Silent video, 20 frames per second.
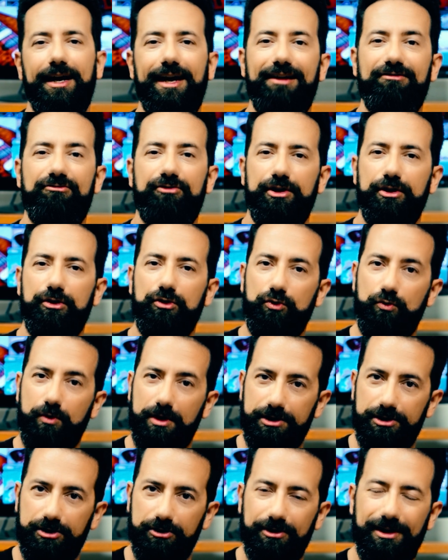a very good
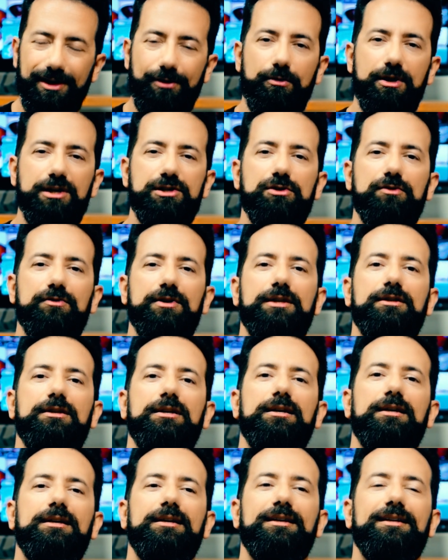question, a question
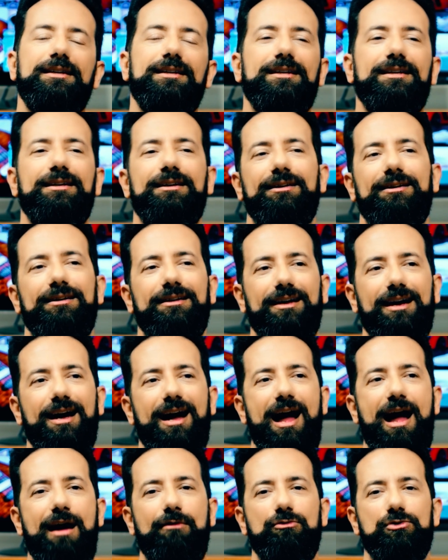that
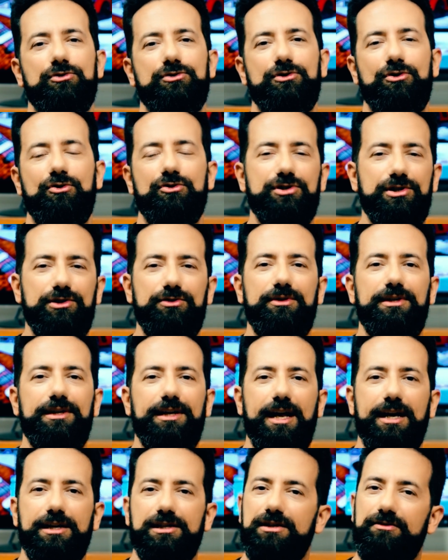I was considering
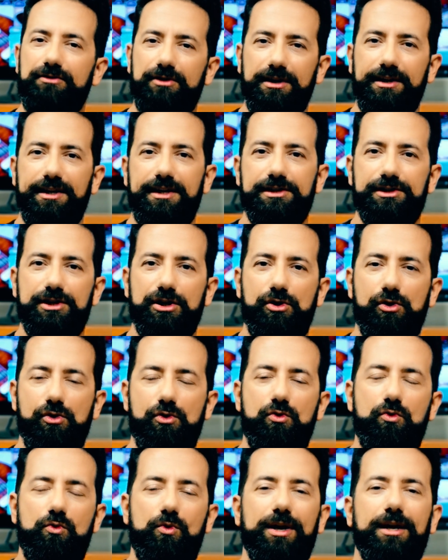like several years ago
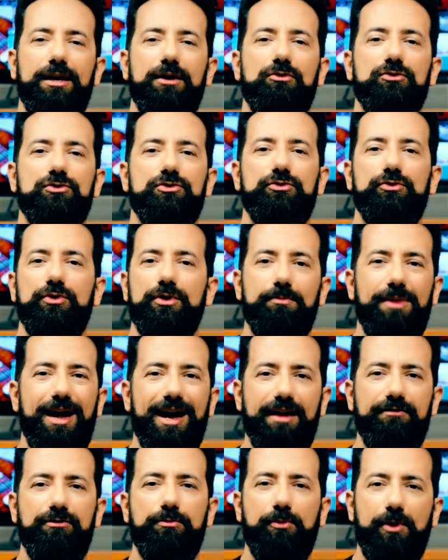when I was doing my
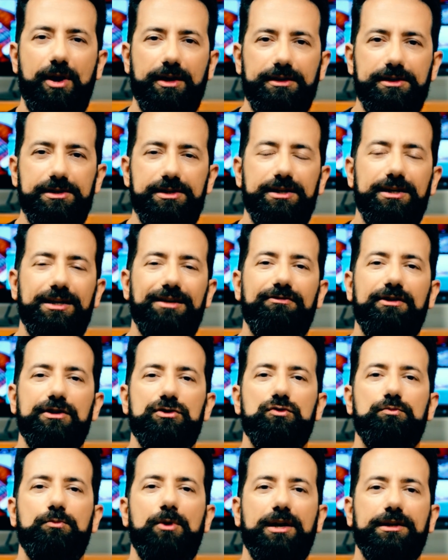heavy practicing, if I
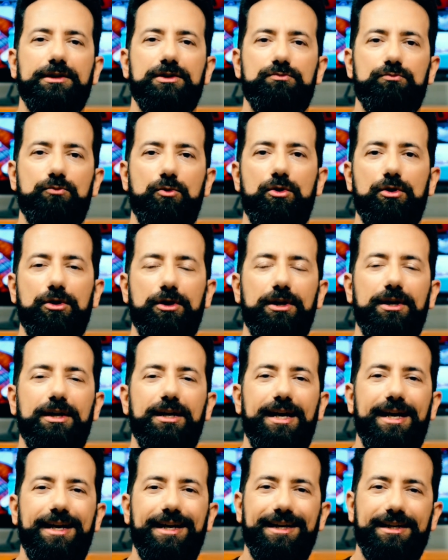should practice more
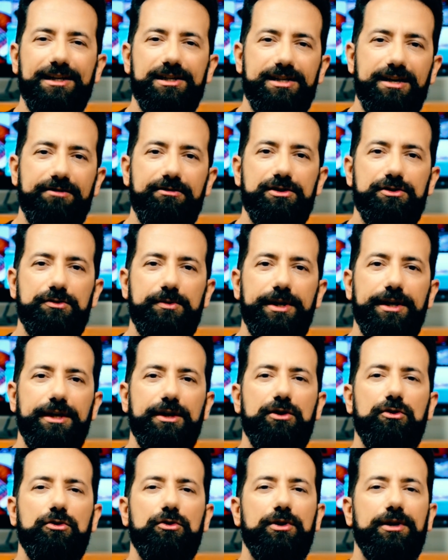and get a 7 string
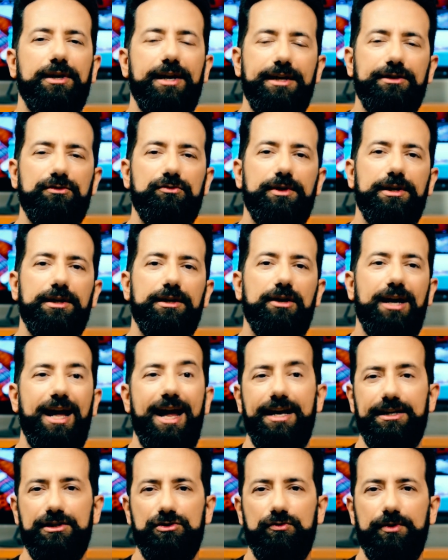or an
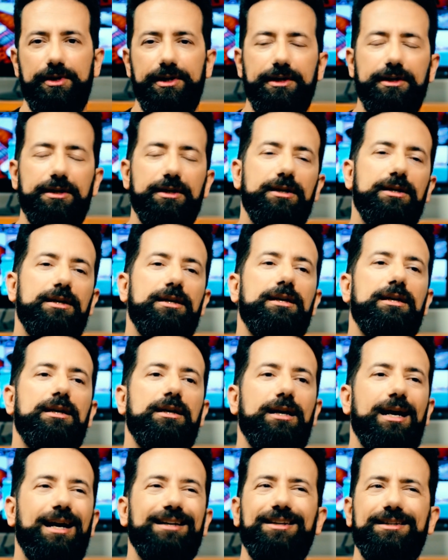8 string.
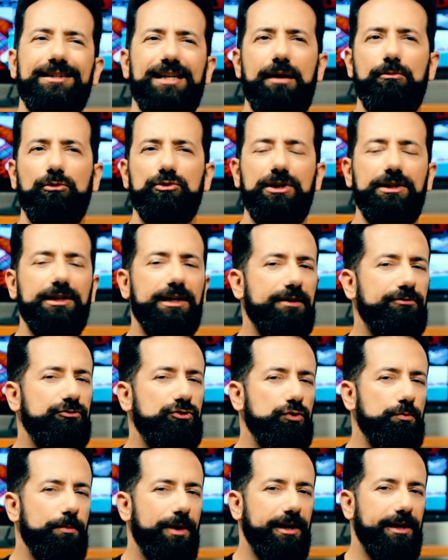At the time we didn't have
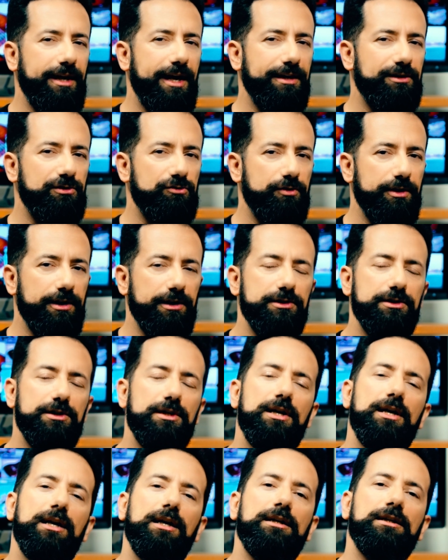too many 8 strings.
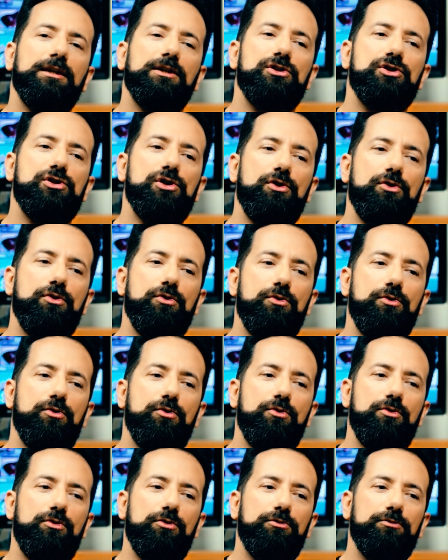
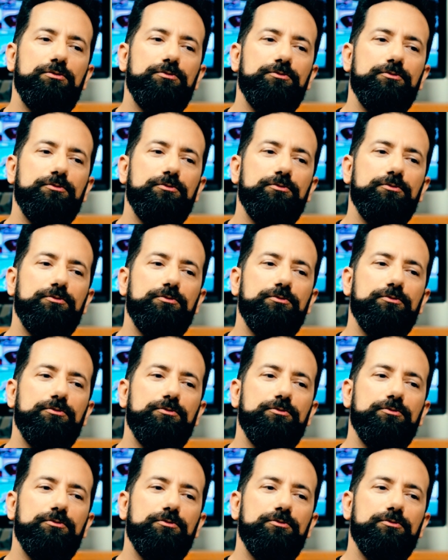So